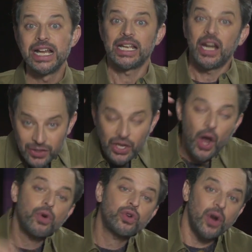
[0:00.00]
he's,
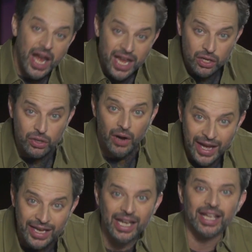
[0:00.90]
oh, great,
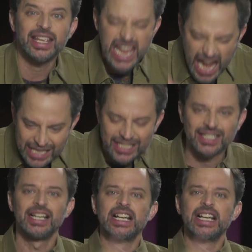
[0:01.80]
great, Nick, yes,